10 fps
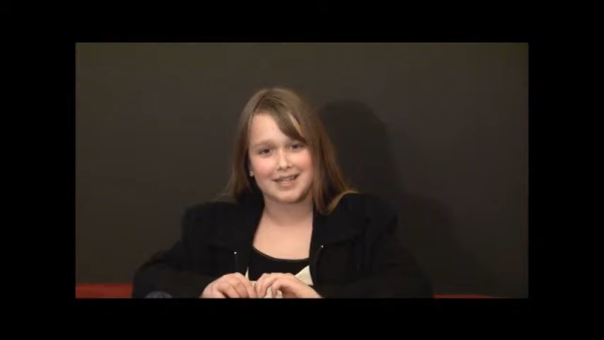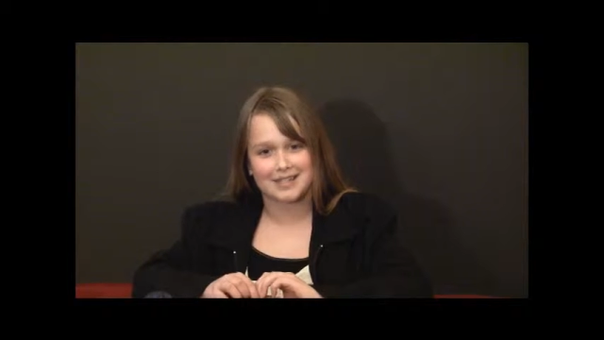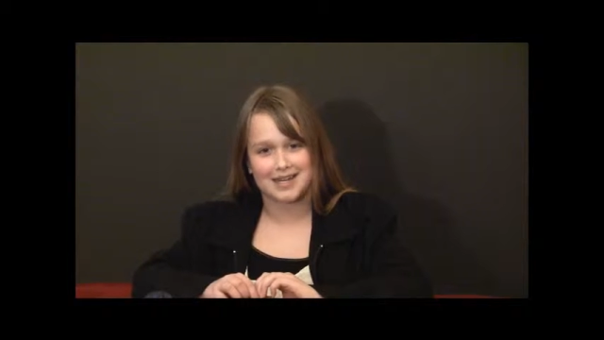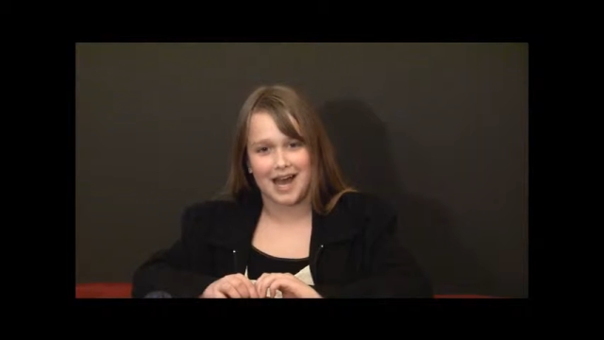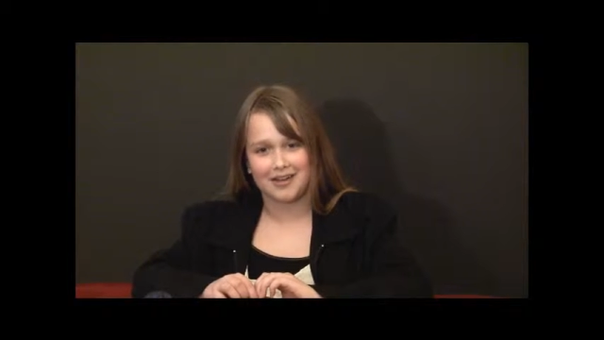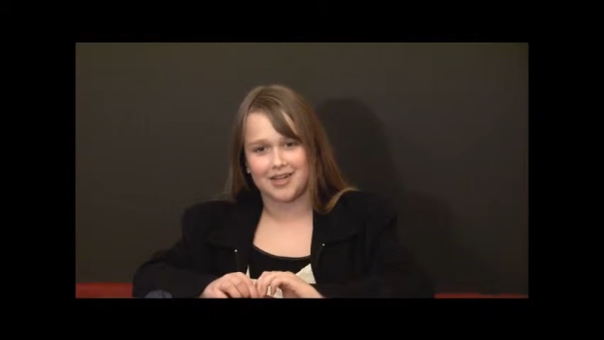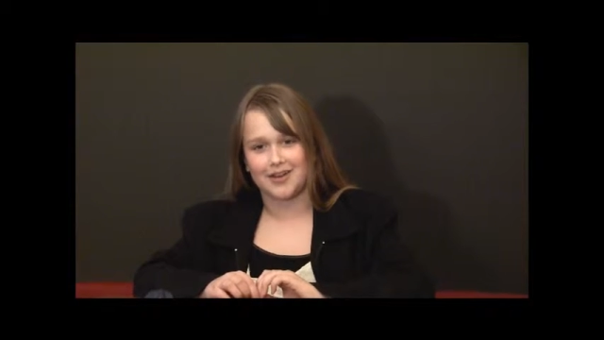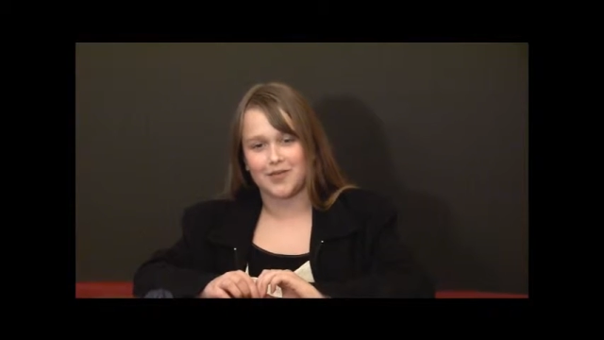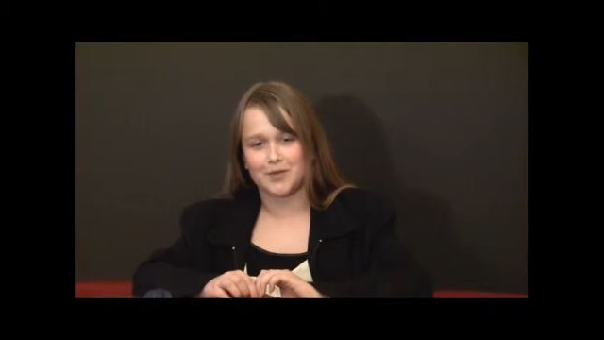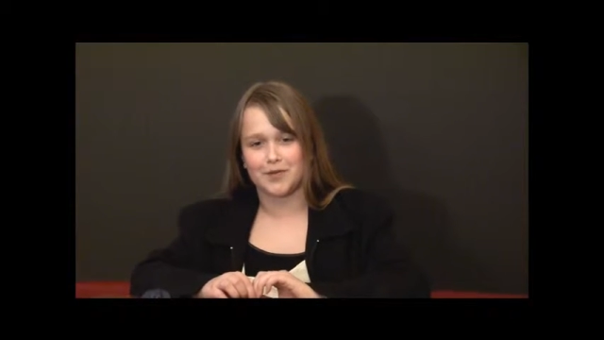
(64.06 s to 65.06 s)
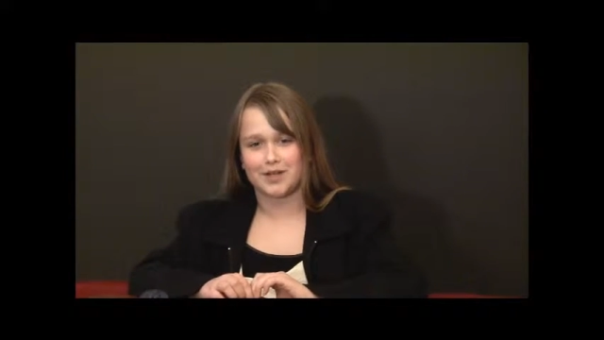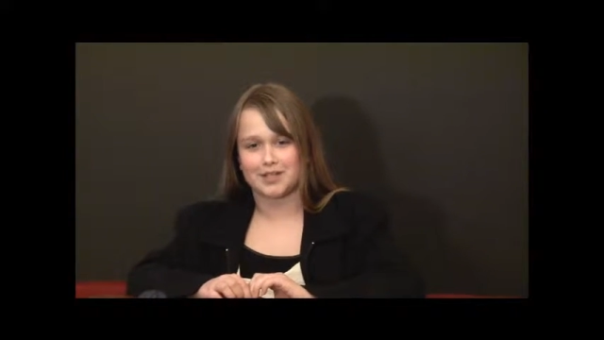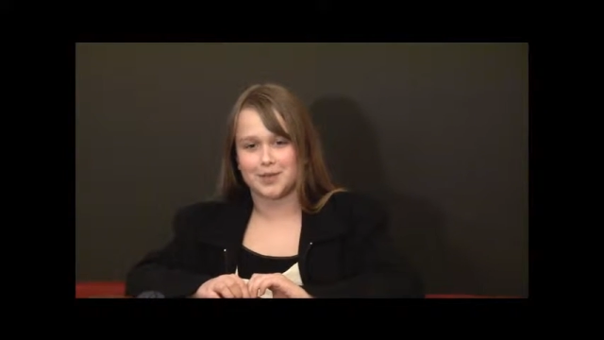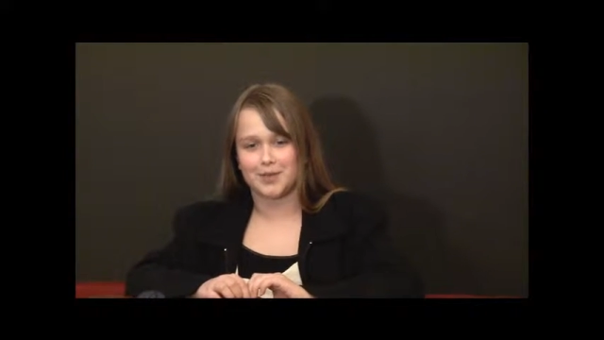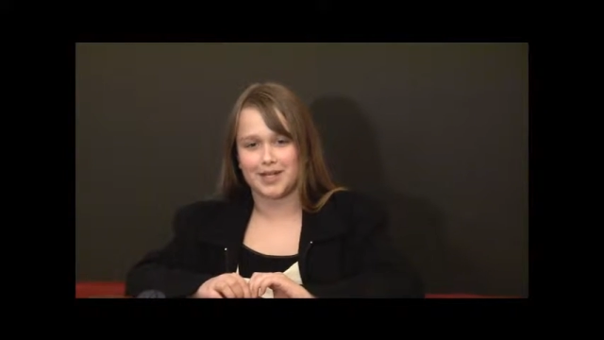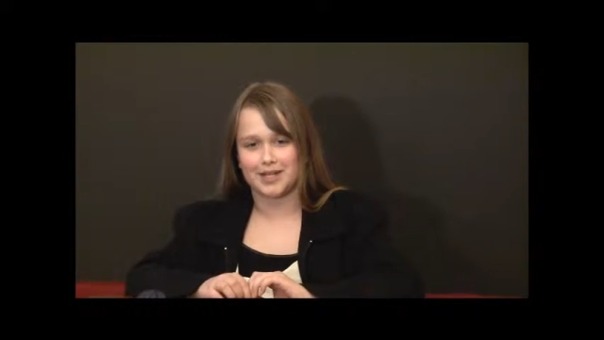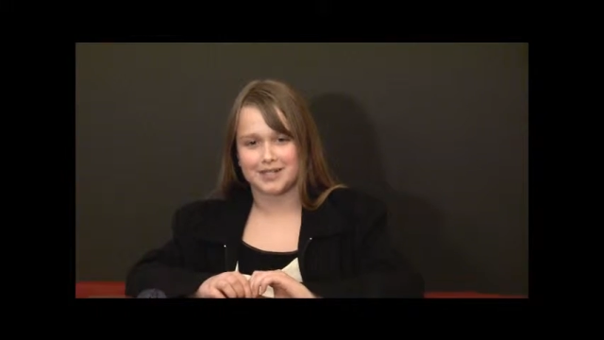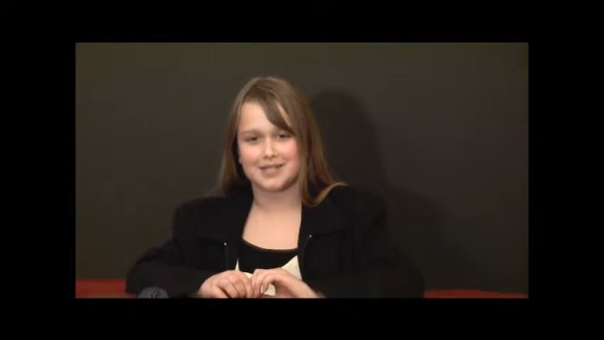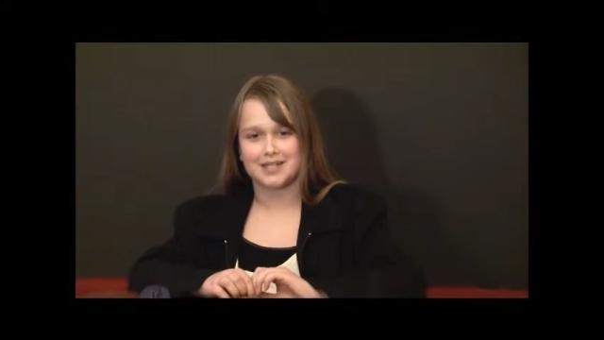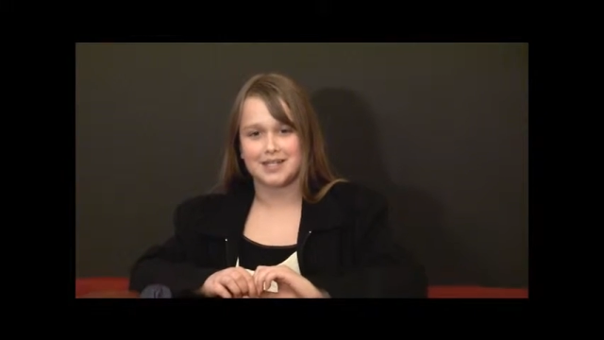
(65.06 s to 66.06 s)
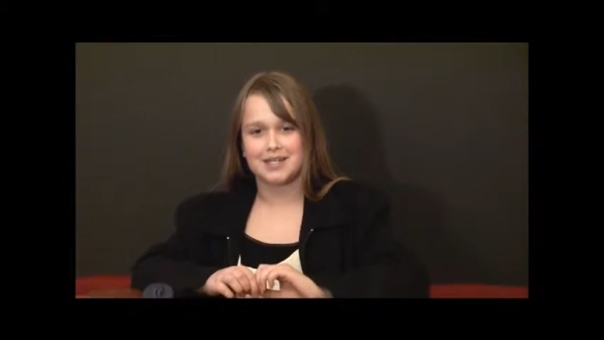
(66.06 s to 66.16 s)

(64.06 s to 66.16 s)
it is an outlier from the rest of the planets.